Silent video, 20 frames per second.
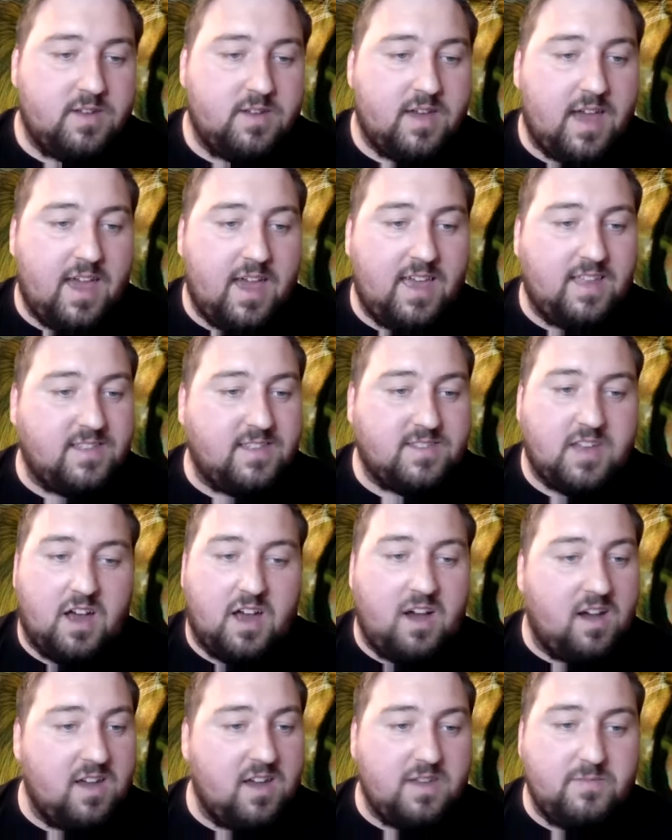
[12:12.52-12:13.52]
eight
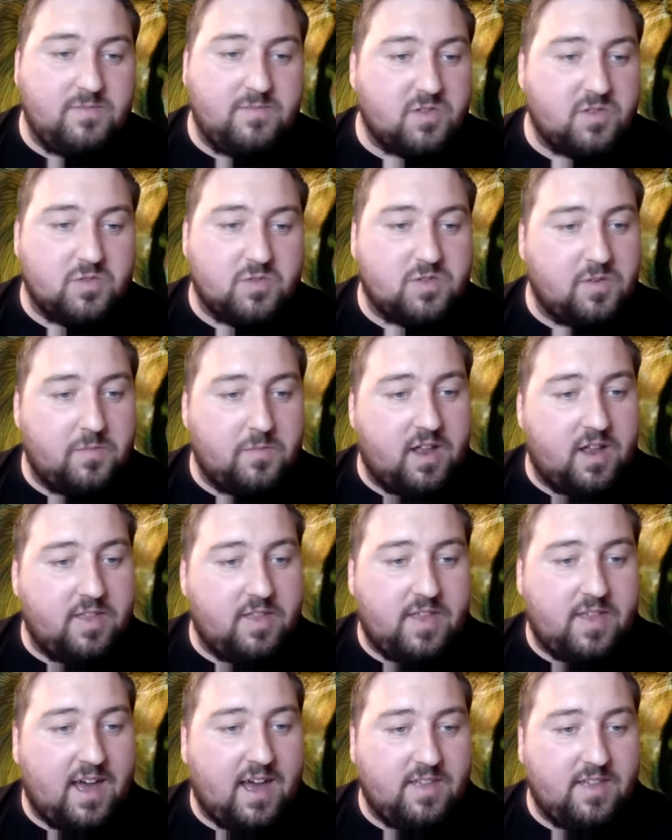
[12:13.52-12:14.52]
times or something like
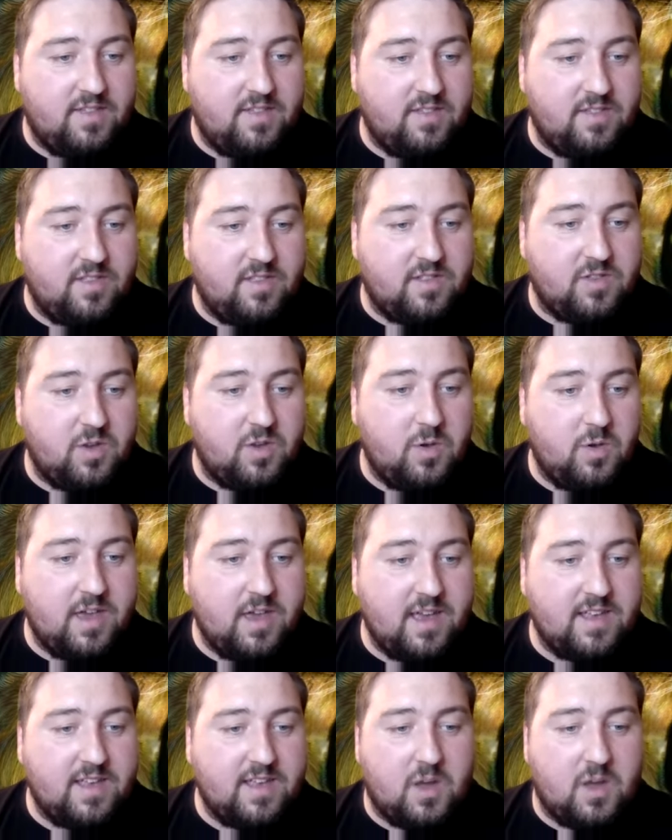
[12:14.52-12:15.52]
that in the two
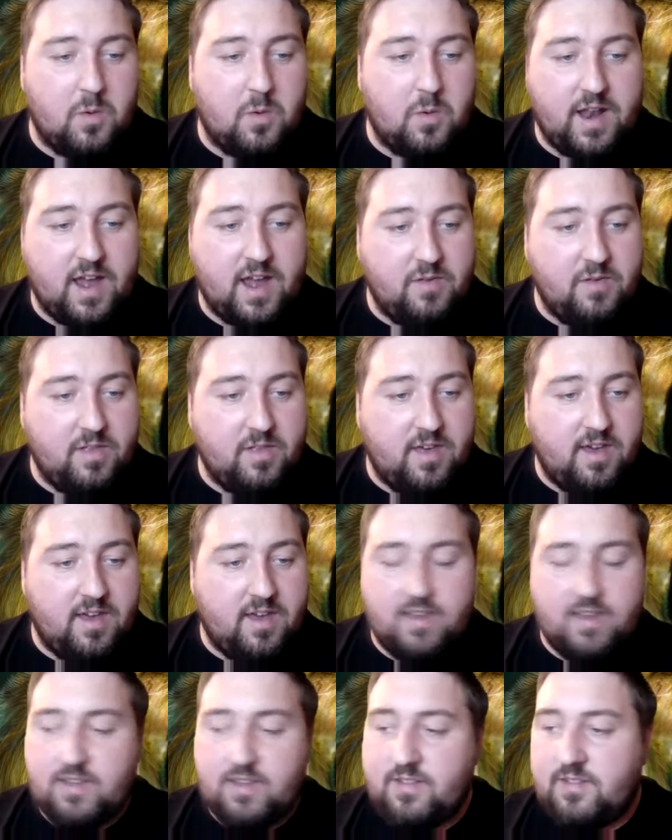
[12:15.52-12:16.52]
years that I went out
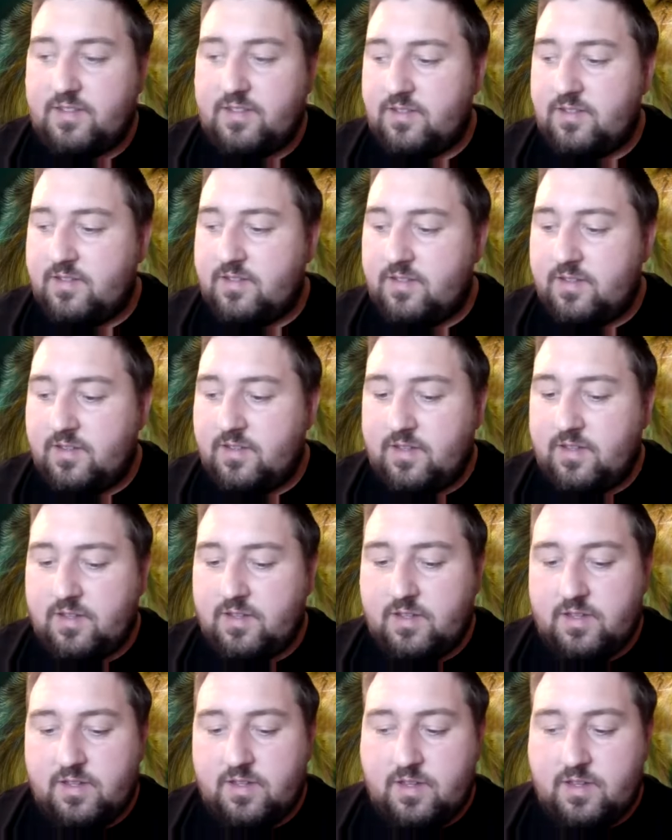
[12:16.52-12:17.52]
there.
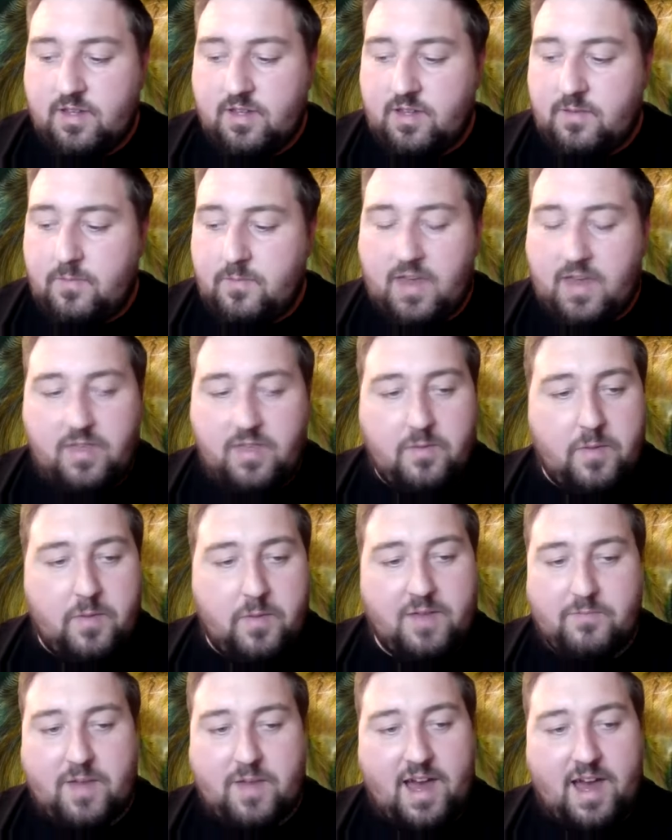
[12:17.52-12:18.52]
Met the
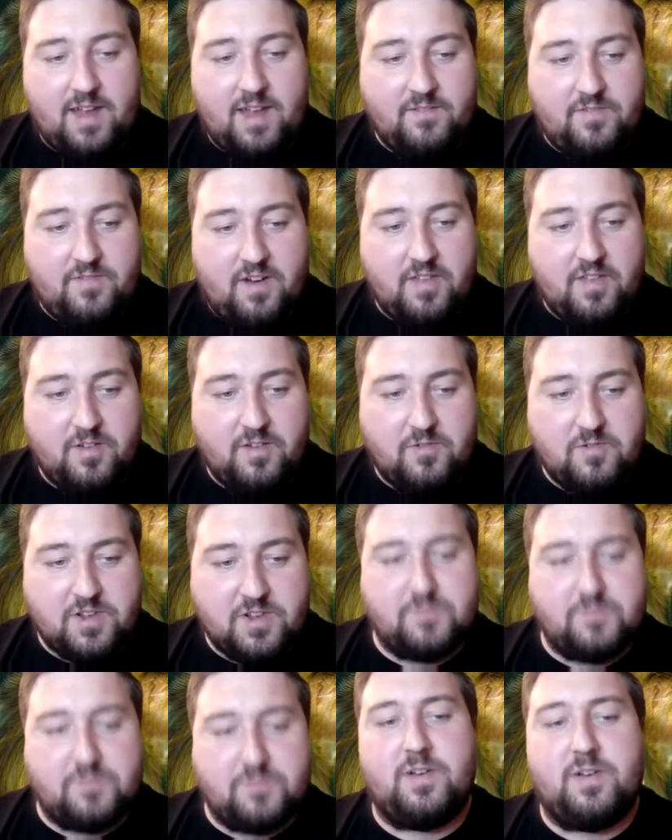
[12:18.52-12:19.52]
big man, Father
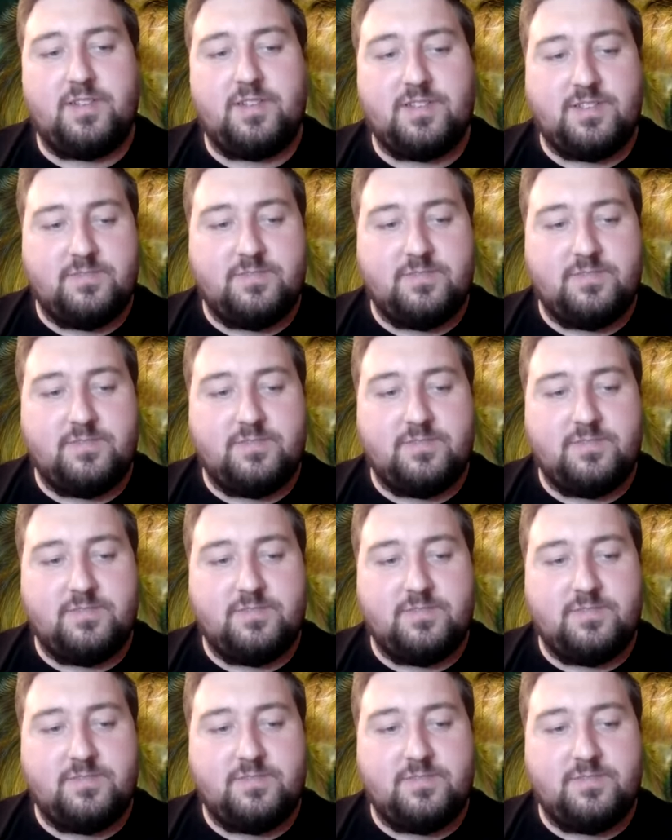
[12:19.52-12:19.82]
Christmas